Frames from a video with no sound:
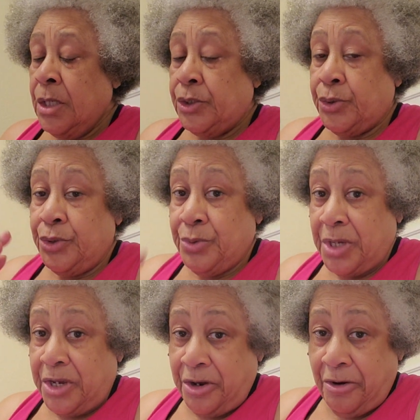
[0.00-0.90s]
to you,
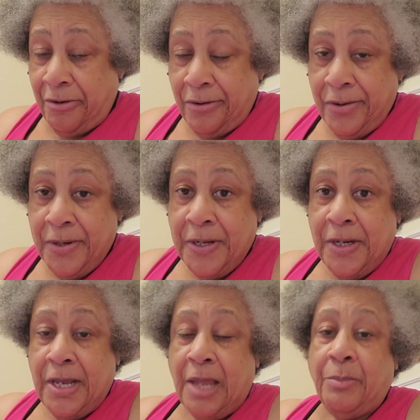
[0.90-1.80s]
the hearer,
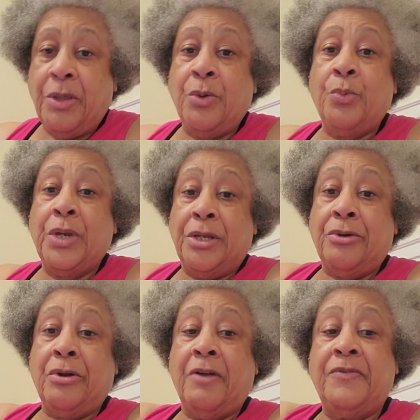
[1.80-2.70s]
and be the
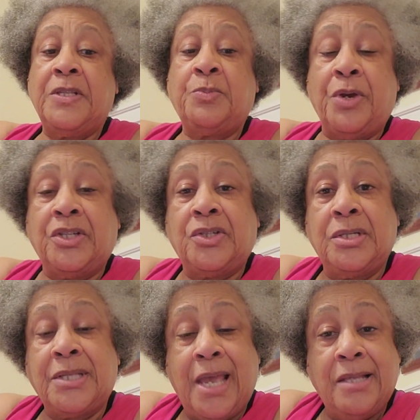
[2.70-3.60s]
reader of this
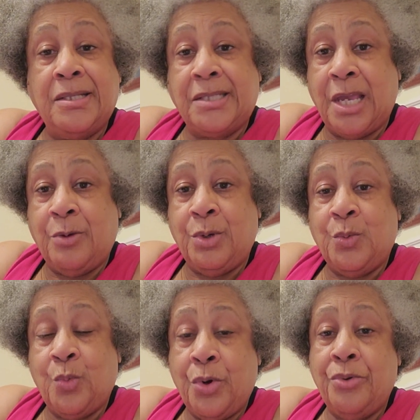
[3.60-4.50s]
precious and
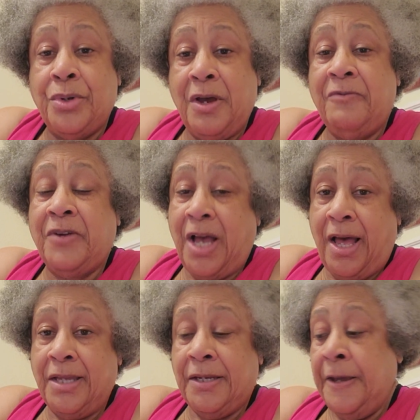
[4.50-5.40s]
sacred word of
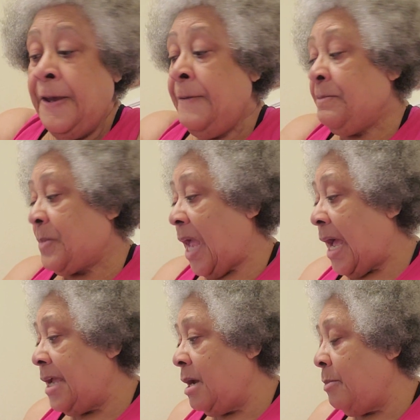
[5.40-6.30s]
God.
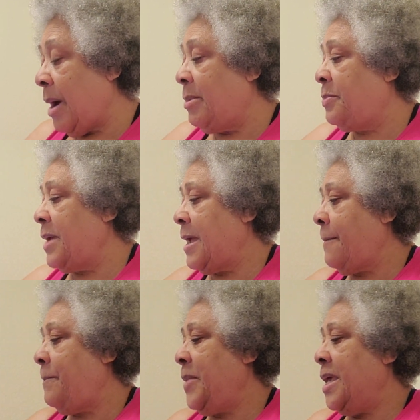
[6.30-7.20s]
I am Mama
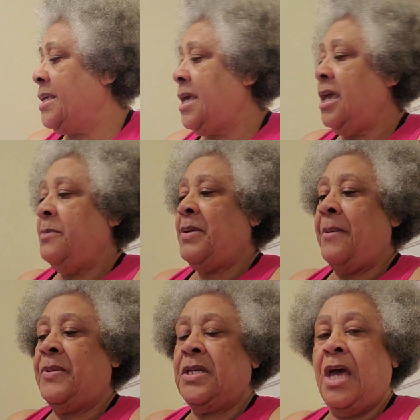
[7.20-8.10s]
Pam, a.k.a. Pamela